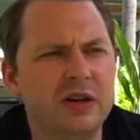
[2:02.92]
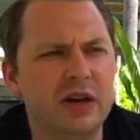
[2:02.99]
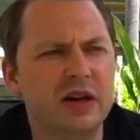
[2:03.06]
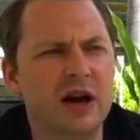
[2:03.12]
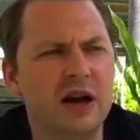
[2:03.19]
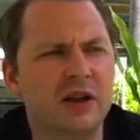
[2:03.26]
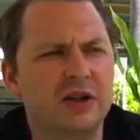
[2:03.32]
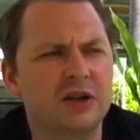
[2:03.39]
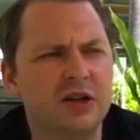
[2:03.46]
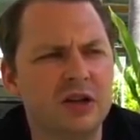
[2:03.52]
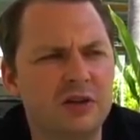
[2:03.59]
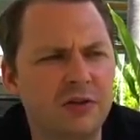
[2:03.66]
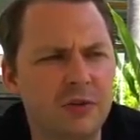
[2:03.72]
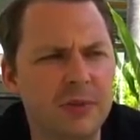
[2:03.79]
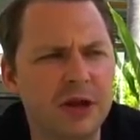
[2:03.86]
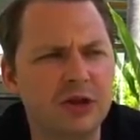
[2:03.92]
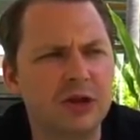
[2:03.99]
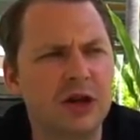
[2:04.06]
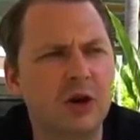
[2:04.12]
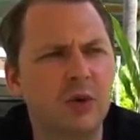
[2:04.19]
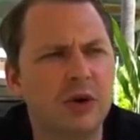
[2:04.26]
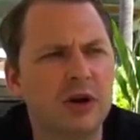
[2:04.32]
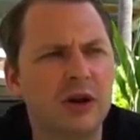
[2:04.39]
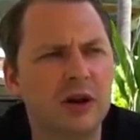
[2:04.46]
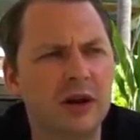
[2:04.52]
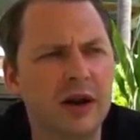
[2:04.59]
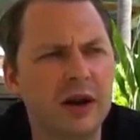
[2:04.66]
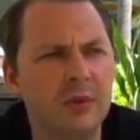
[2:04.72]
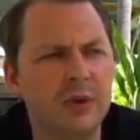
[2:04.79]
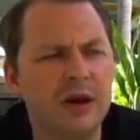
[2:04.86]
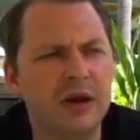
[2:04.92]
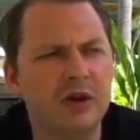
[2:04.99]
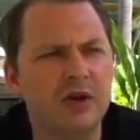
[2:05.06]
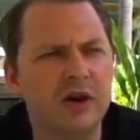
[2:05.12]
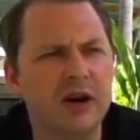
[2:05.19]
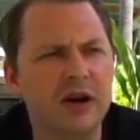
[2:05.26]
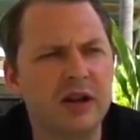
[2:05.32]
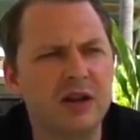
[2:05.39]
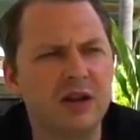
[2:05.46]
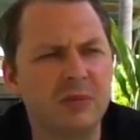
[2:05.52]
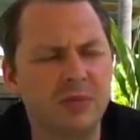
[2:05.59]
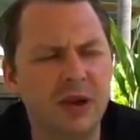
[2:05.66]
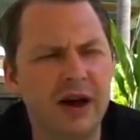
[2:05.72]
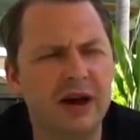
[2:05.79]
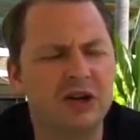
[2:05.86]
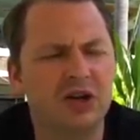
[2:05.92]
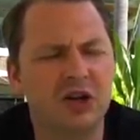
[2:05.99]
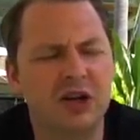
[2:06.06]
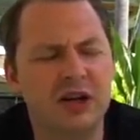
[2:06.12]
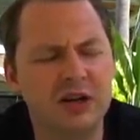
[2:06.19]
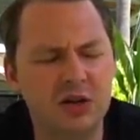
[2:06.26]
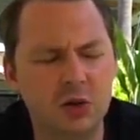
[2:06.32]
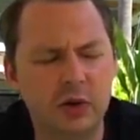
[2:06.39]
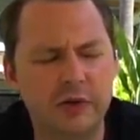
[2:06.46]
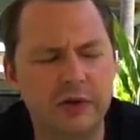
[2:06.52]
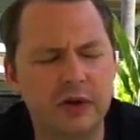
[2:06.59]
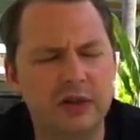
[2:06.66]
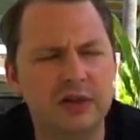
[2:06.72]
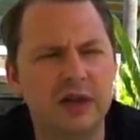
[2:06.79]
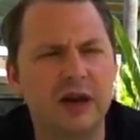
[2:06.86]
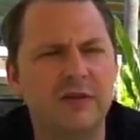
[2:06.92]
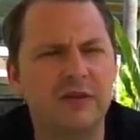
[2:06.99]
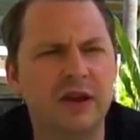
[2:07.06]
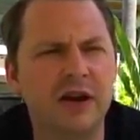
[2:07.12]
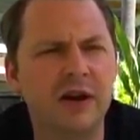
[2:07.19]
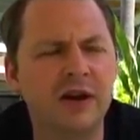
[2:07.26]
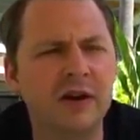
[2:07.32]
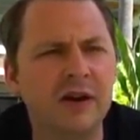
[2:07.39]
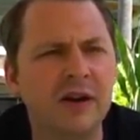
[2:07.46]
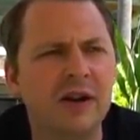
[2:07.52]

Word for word: technologies for mesh networking, and we integrated the blockchain as sort of an incentive layer.